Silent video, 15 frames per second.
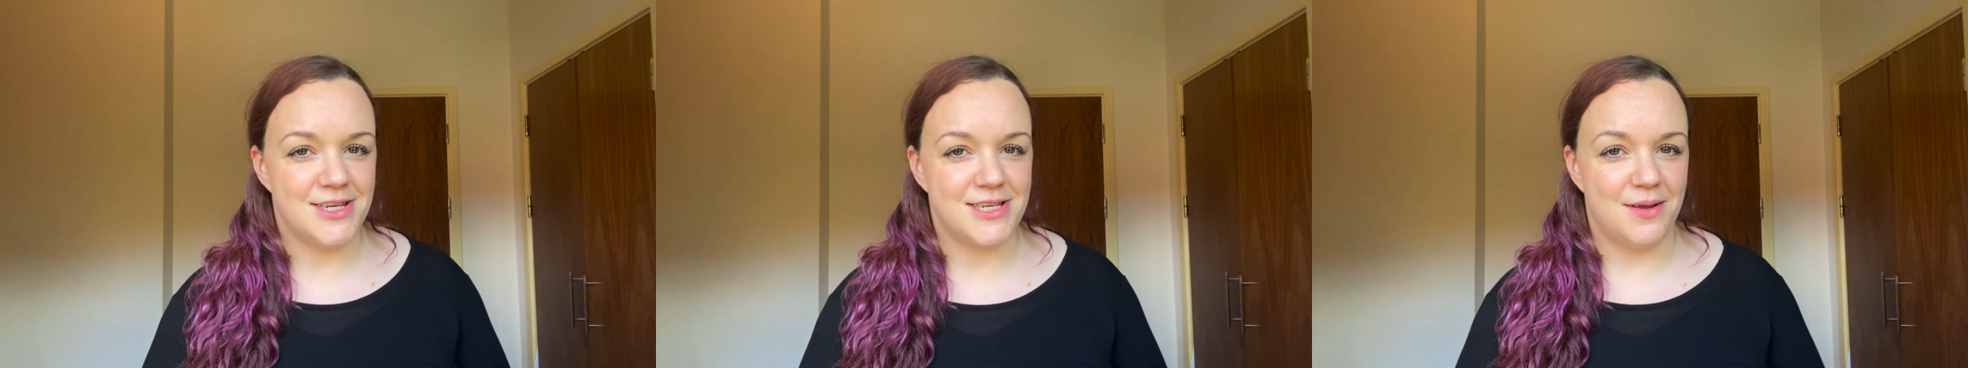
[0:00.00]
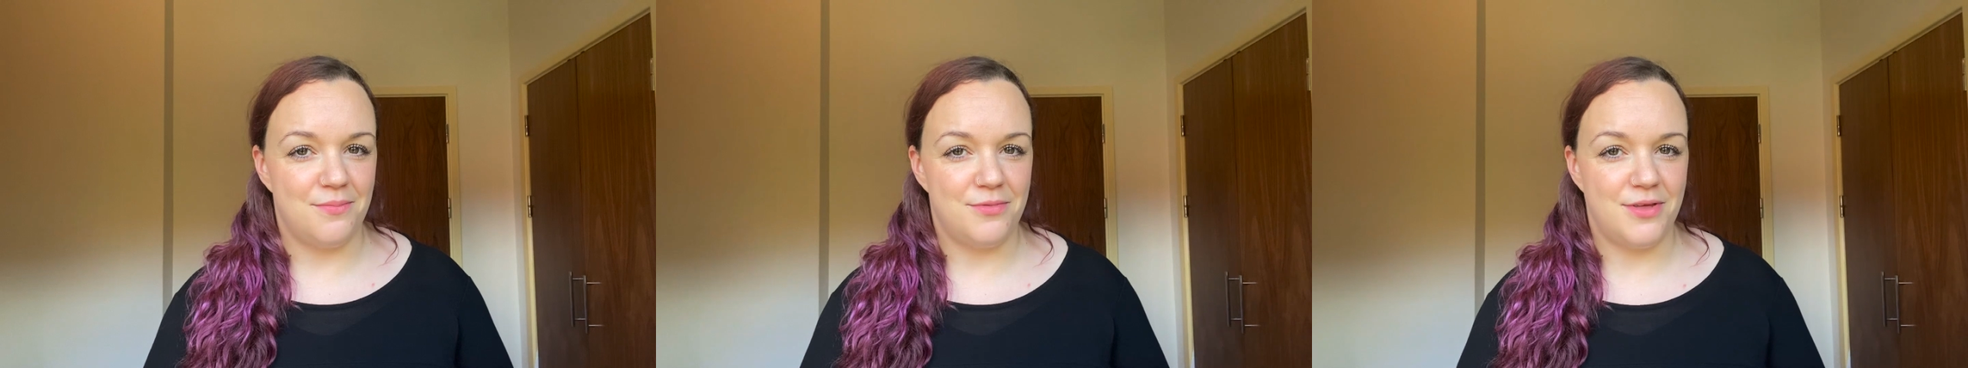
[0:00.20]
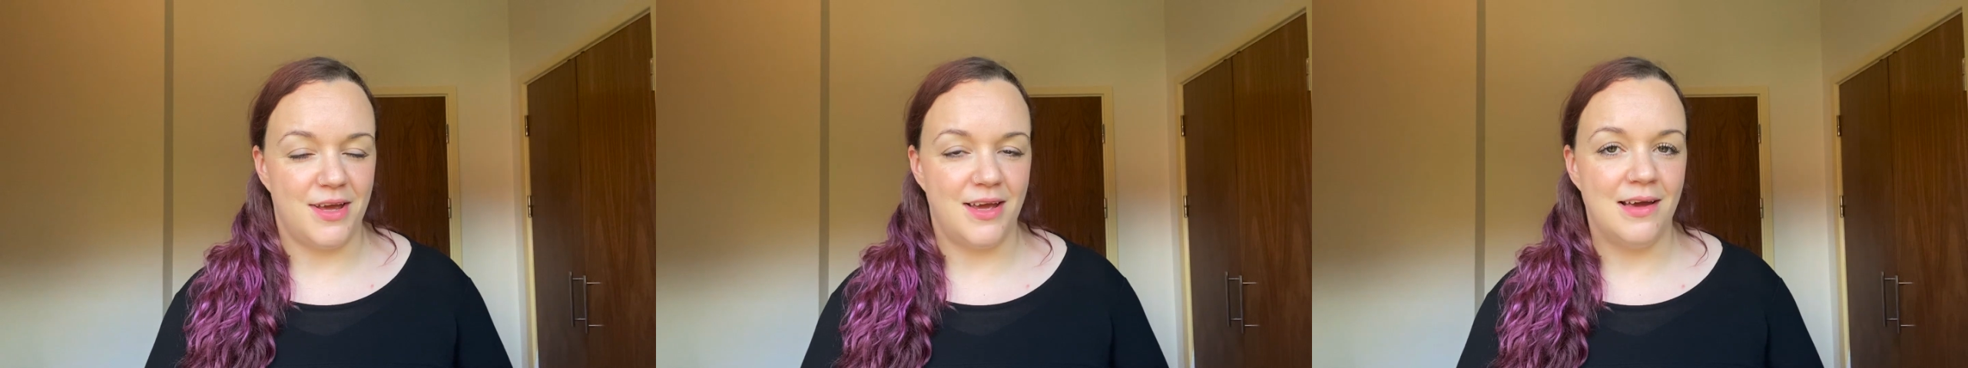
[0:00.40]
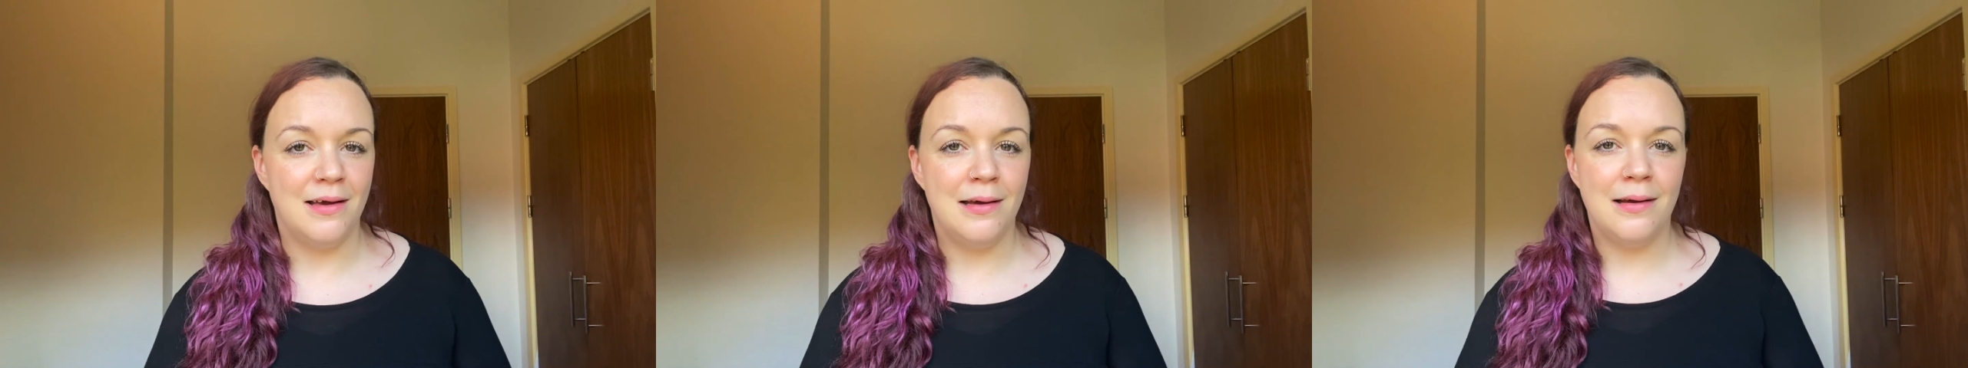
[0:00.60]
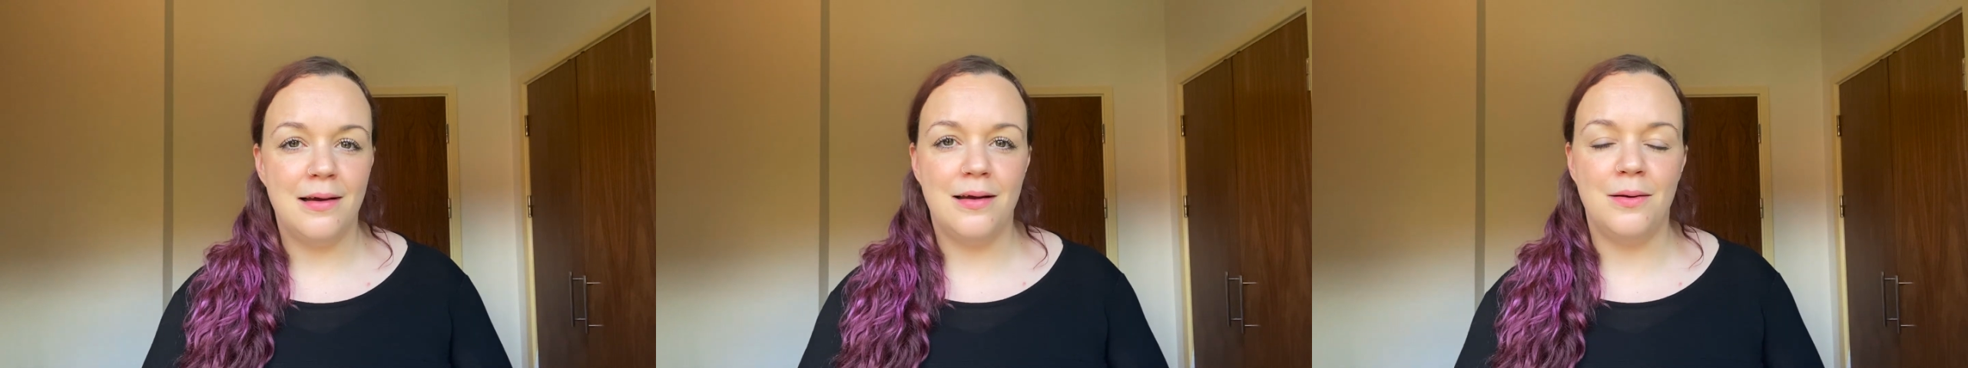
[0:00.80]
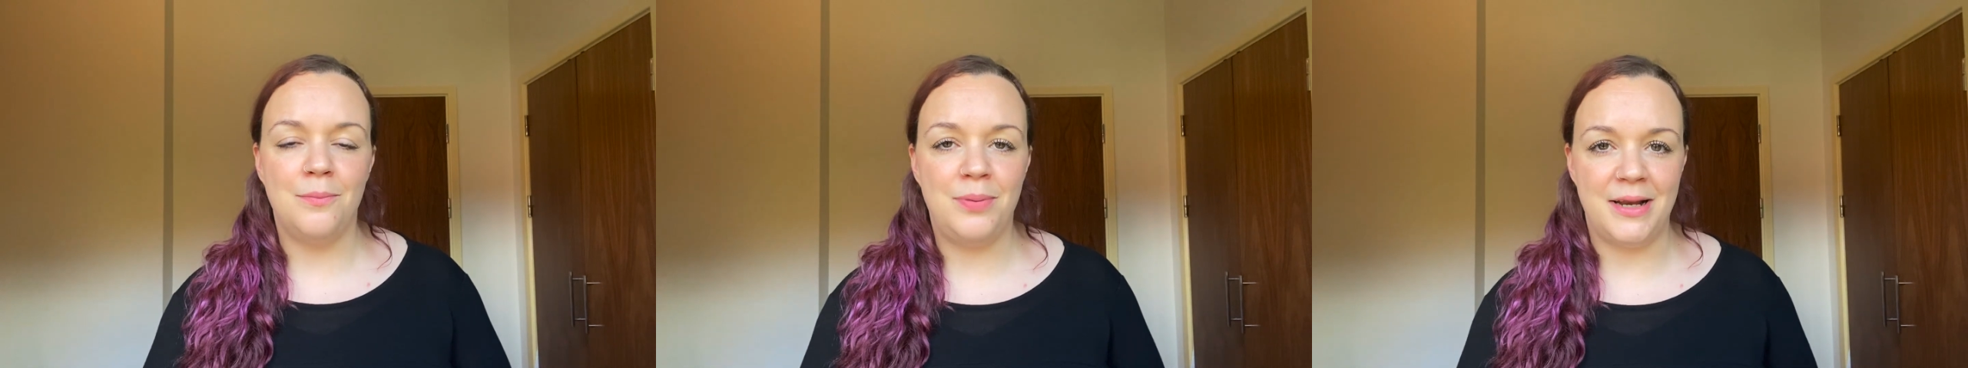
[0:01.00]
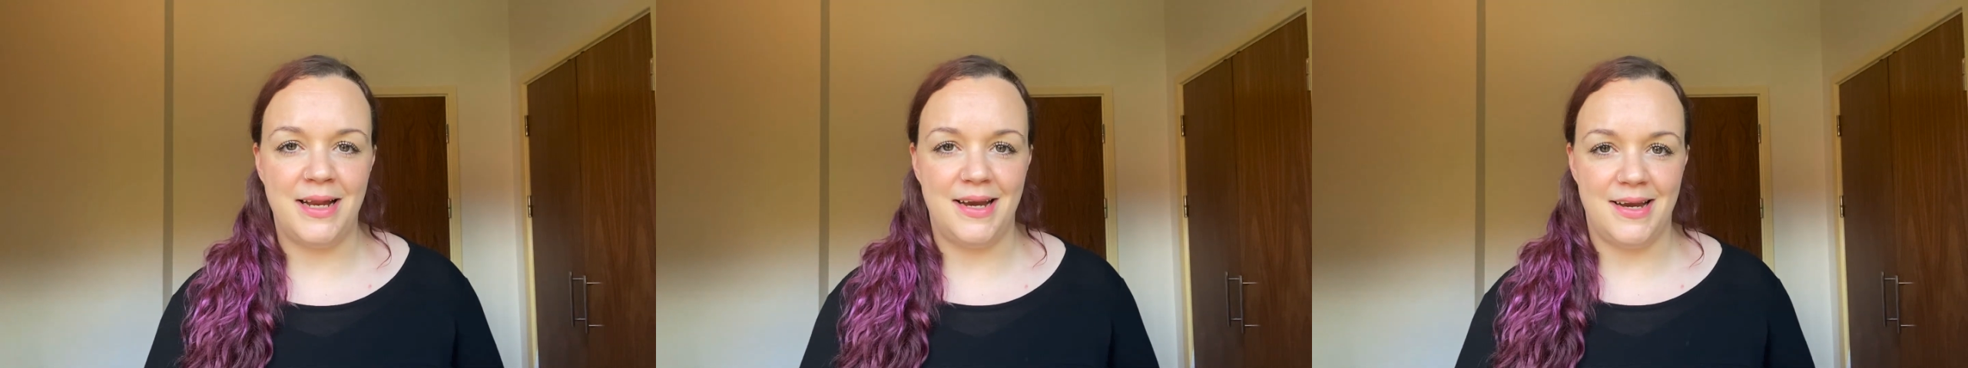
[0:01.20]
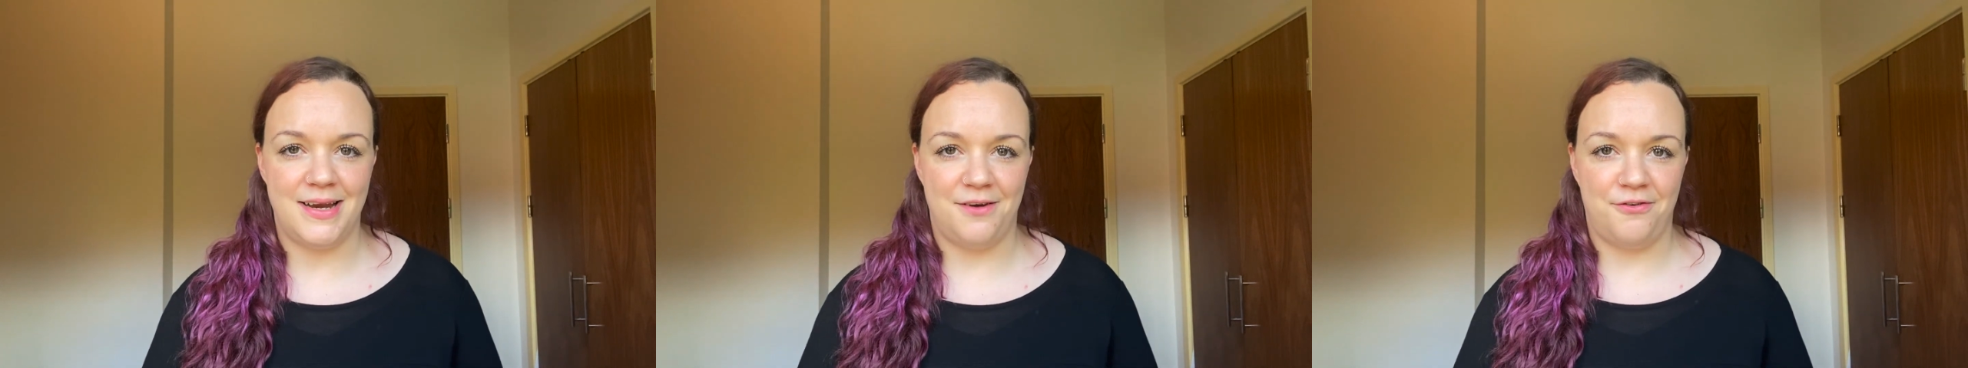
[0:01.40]
something
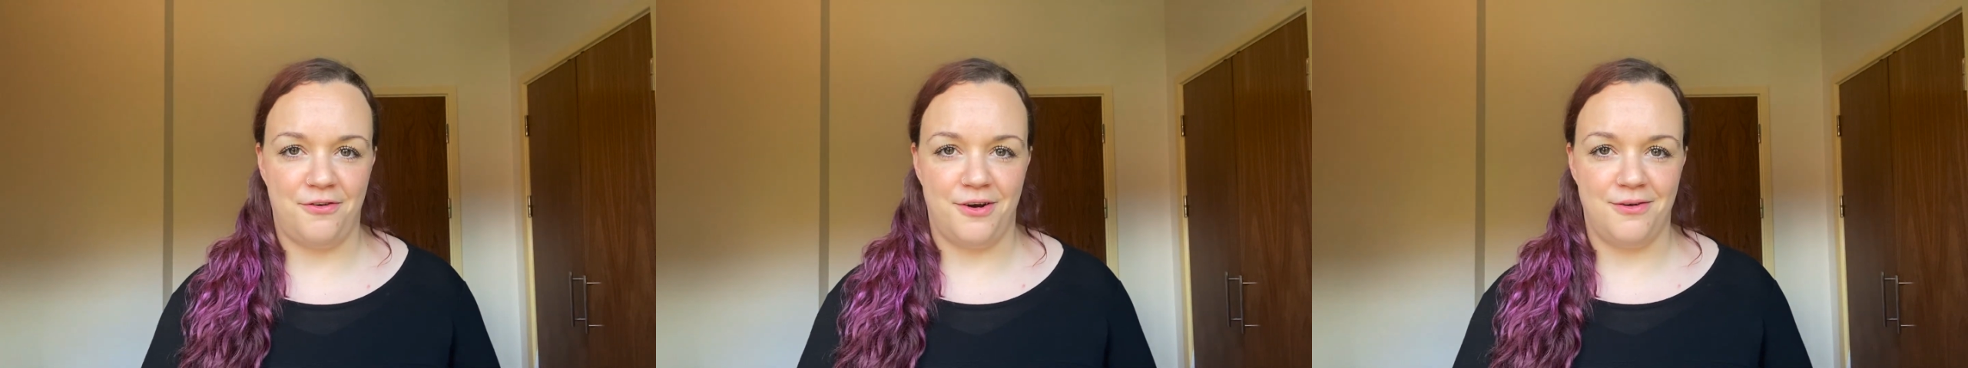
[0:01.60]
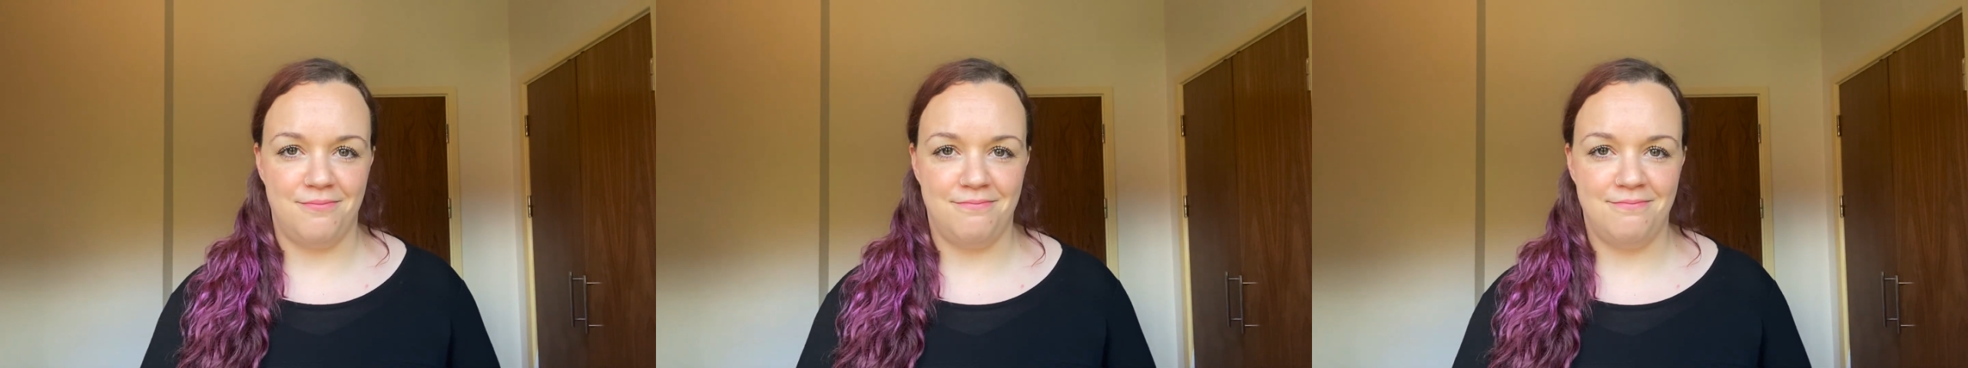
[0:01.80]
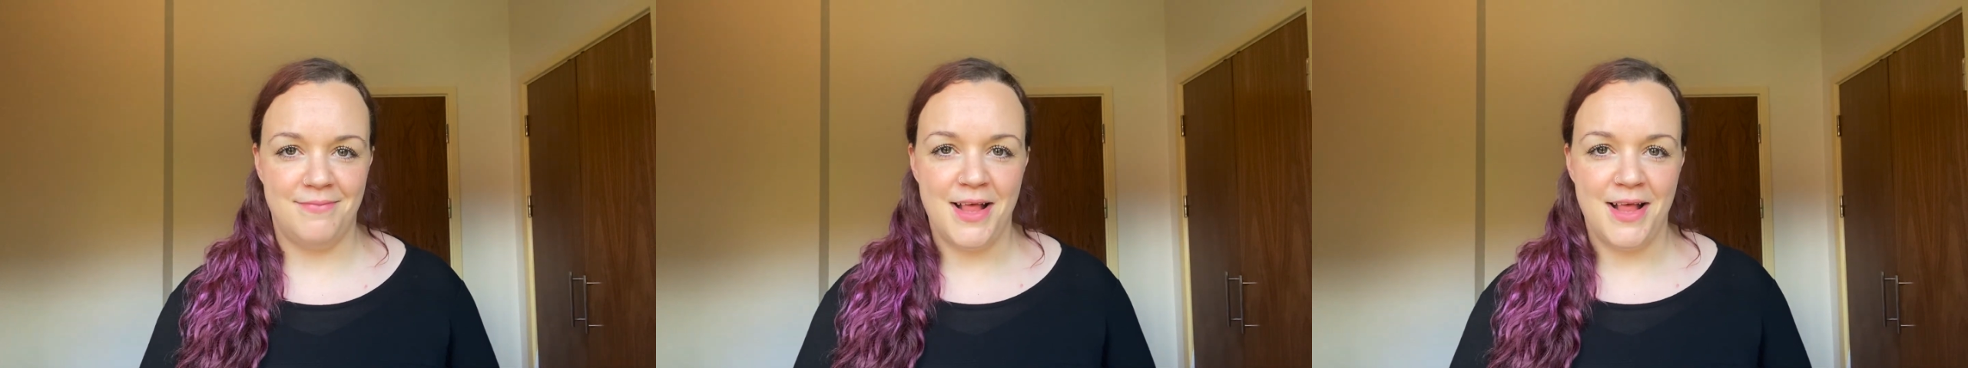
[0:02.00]
completely different.